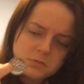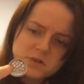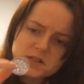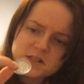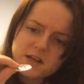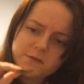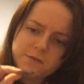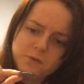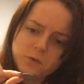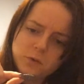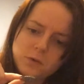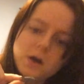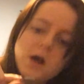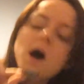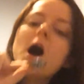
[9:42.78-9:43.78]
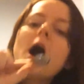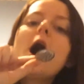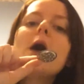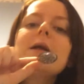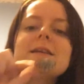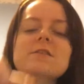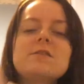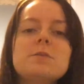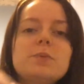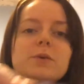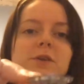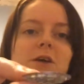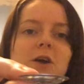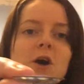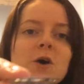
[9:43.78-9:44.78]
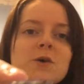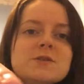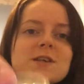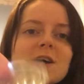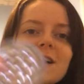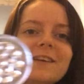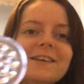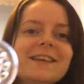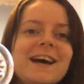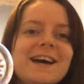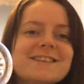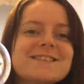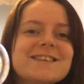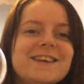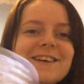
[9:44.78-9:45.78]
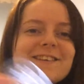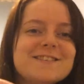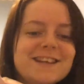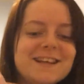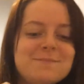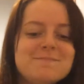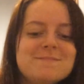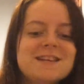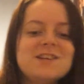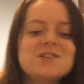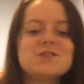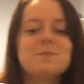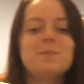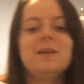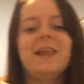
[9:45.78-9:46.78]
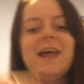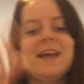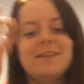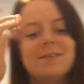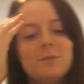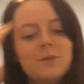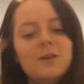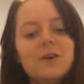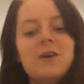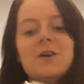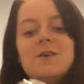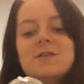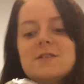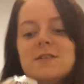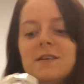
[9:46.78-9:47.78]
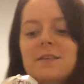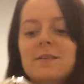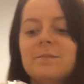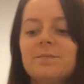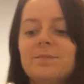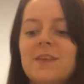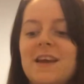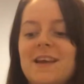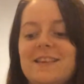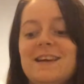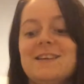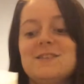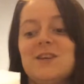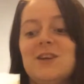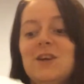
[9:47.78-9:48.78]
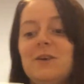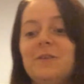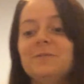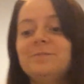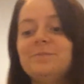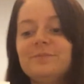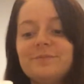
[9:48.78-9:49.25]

What is that for? Oh, that's to put the cones on. That's cute. It's like a miniature plate to put the cones on. That's cute.